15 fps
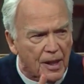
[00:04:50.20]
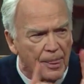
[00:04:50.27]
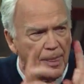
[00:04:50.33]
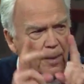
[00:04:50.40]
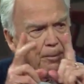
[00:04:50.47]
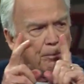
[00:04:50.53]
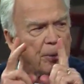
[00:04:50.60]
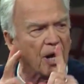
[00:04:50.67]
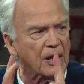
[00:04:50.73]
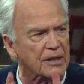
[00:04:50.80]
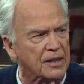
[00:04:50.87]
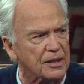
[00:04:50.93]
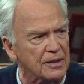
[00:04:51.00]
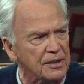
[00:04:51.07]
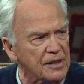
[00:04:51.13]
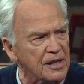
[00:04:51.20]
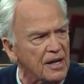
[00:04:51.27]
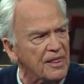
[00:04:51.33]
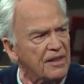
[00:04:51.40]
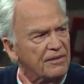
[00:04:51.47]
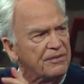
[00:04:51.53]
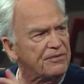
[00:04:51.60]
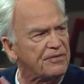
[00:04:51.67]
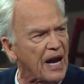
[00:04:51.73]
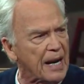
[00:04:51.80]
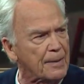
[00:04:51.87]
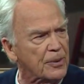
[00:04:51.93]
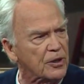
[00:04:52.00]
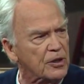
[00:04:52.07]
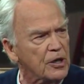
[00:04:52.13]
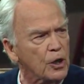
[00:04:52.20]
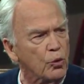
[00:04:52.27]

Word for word: the bulk, the fiber,